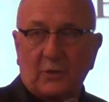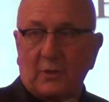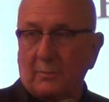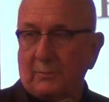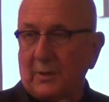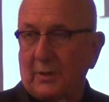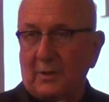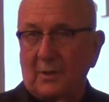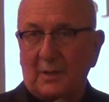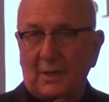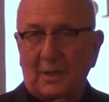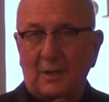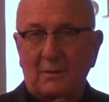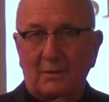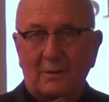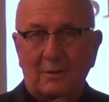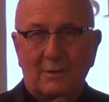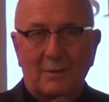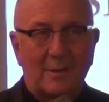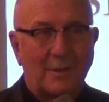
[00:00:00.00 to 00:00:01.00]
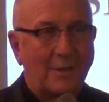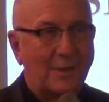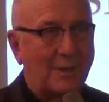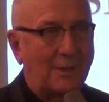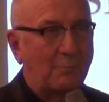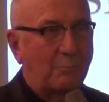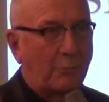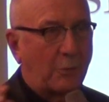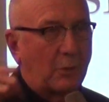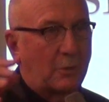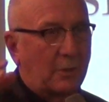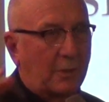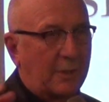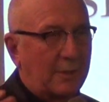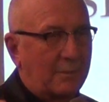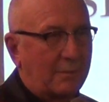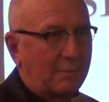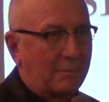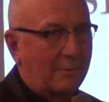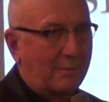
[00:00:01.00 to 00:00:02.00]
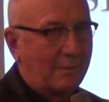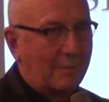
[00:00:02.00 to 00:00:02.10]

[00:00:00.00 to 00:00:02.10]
community in Brooklyn,